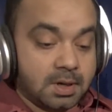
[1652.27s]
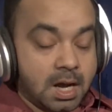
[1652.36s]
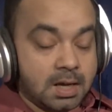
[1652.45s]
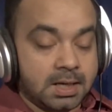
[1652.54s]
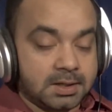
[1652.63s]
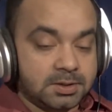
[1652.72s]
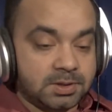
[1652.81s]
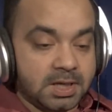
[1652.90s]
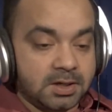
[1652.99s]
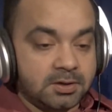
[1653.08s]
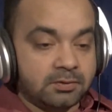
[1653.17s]
like to
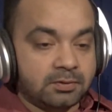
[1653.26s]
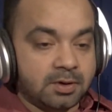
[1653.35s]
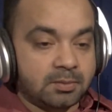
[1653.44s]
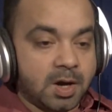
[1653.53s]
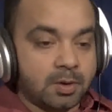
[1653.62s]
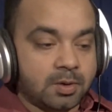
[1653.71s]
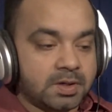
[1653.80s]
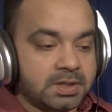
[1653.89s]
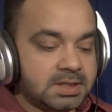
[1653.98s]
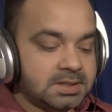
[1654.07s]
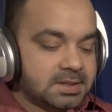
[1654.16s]
thank you from our
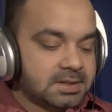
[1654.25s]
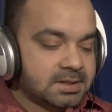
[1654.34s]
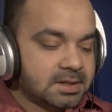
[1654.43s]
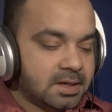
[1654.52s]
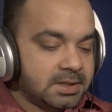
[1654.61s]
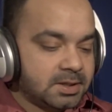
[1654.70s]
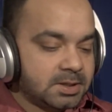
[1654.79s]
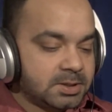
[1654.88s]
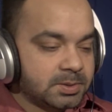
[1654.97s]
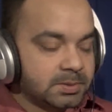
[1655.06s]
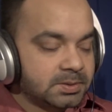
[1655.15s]
audience's side
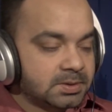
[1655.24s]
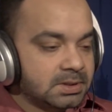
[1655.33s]
also.